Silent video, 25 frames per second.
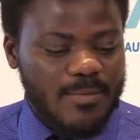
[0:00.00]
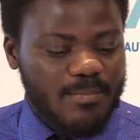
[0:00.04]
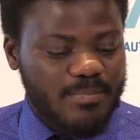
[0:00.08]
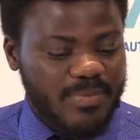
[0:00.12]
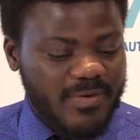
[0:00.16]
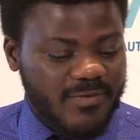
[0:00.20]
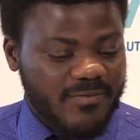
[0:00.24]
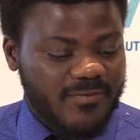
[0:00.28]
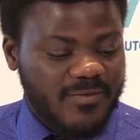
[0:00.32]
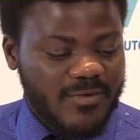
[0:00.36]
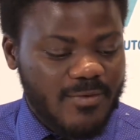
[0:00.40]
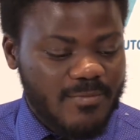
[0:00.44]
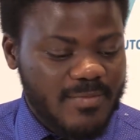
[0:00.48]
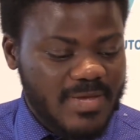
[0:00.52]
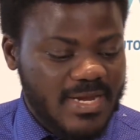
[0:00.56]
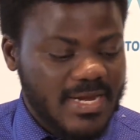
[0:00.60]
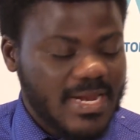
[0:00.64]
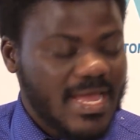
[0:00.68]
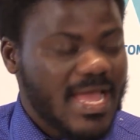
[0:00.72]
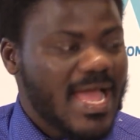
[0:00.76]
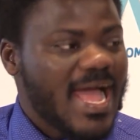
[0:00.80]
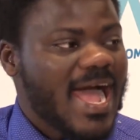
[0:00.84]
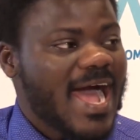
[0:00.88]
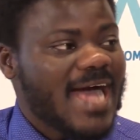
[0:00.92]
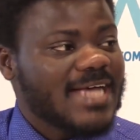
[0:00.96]
performing
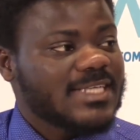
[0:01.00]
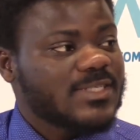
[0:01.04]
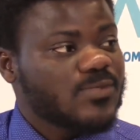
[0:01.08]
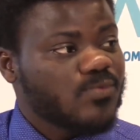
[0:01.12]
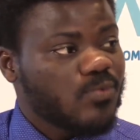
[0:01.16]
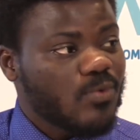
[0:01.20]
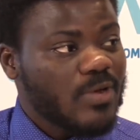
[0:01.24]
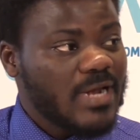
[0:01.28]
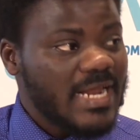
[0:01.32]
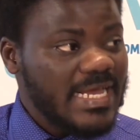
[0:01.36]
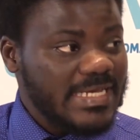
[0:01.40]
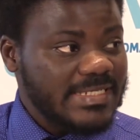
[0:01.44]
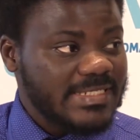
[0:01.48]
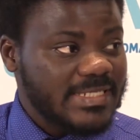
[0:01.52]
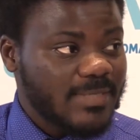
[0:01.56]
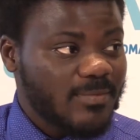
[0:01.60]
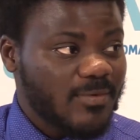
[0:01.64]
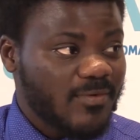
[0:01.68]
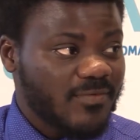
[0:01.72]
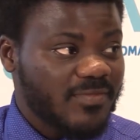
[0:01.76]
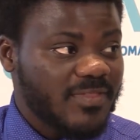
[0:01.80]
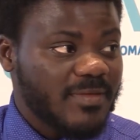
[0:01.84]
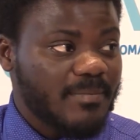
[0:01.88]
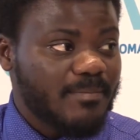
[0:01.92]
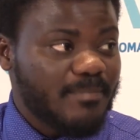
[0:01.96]
as well as some
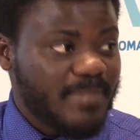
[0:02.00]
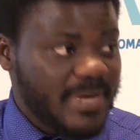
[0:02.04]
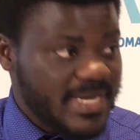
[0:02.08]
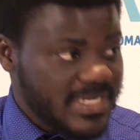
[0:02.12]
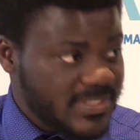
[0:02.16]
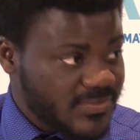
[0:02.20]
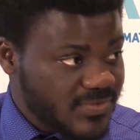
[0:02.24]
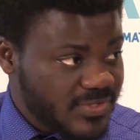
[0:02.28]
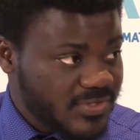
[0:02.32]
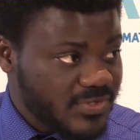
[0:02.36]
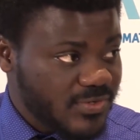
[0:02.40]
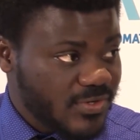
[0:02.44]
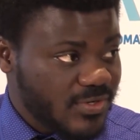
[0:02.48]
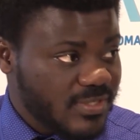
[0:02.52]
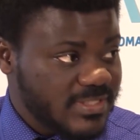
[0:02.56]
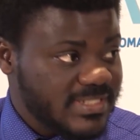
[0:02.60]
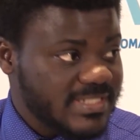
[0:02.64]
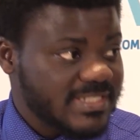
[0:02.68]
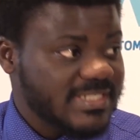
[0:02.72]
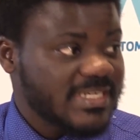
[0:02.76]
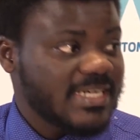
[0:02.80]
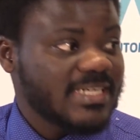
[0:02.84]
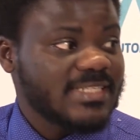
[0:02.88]
of the best radiologists,